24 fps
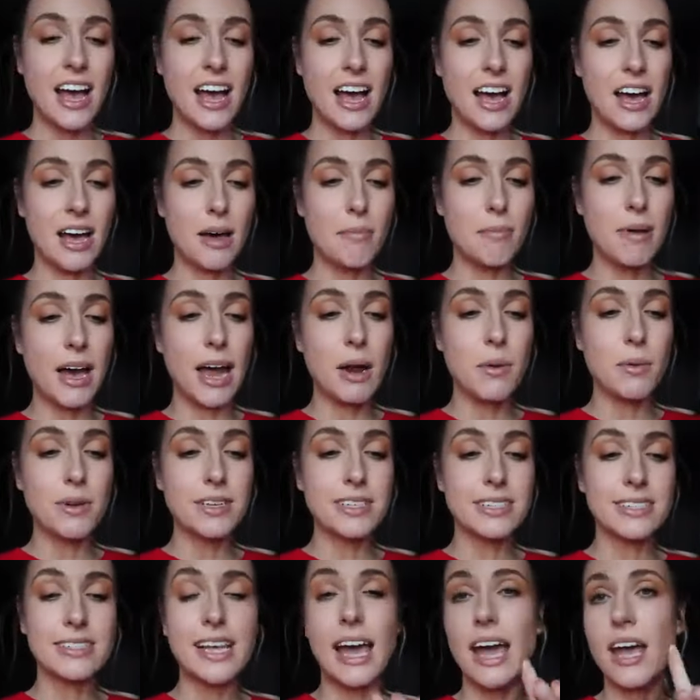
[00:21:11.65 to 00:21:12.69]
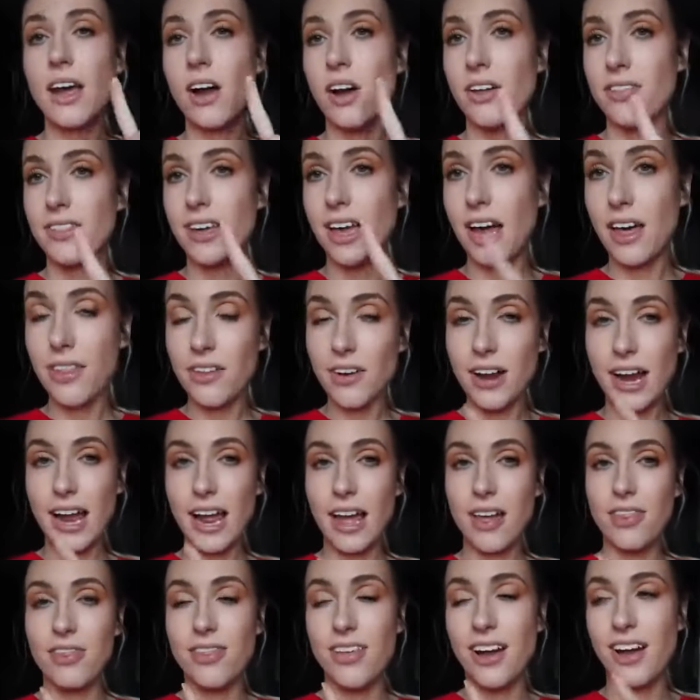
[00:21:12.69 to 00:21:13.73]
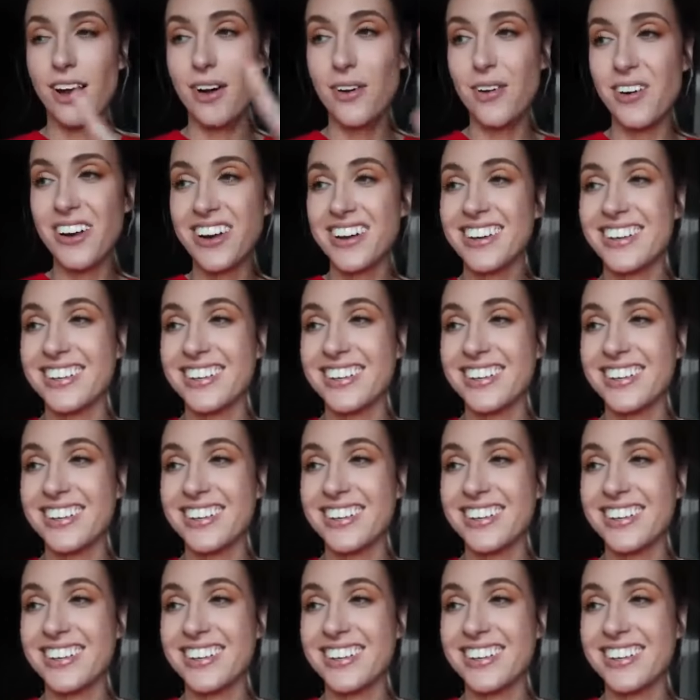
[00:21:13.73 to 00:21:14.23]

I will say on the other hand though,